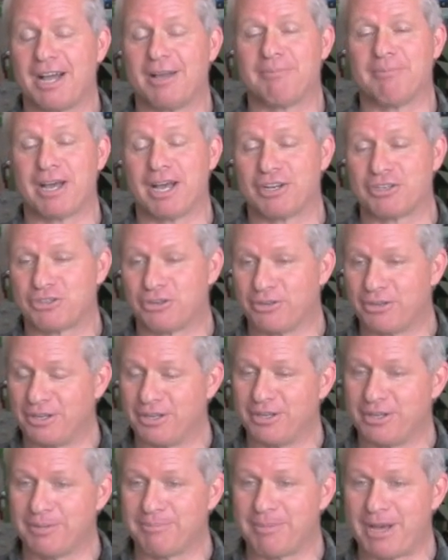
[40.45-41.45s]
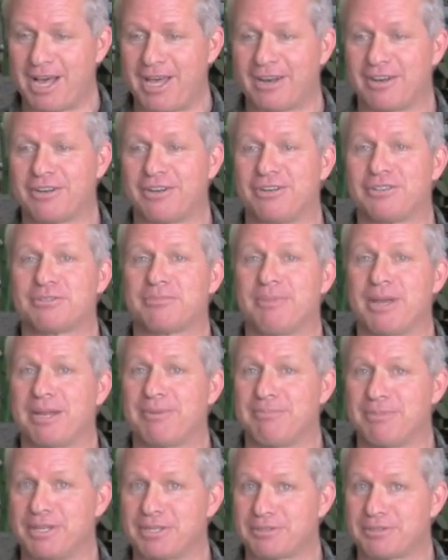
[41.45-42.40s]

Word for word: I'm not sure the yield monitors made me